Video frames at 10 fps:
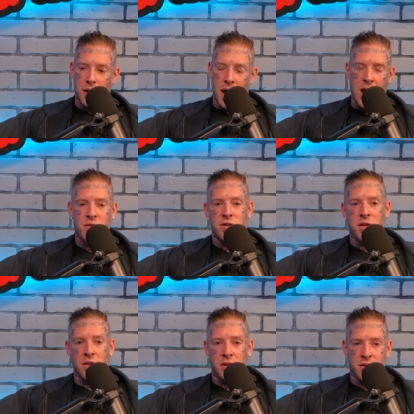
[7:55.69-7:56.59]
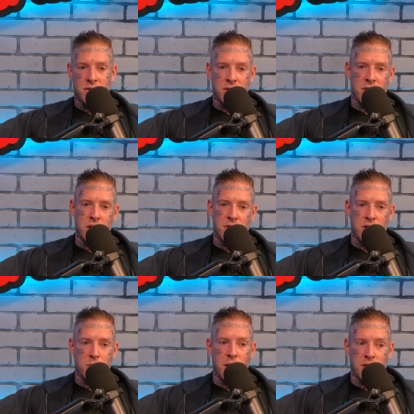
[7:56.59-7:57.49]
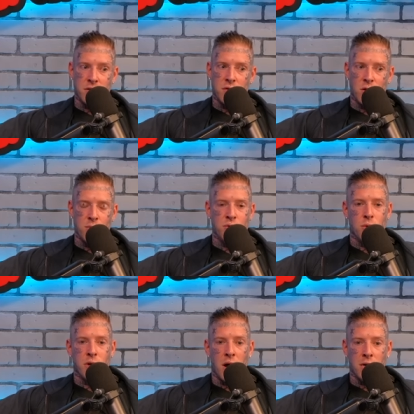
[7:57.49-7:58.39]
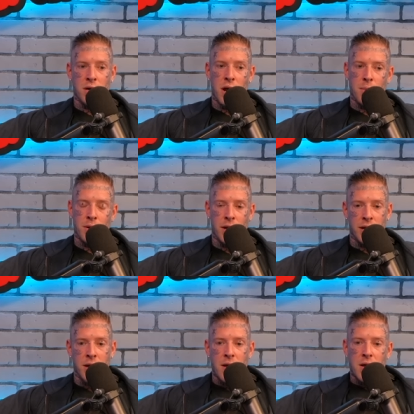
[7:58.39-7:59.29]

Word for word: I haven't said this in in such basic terms to a doctor yet, but like.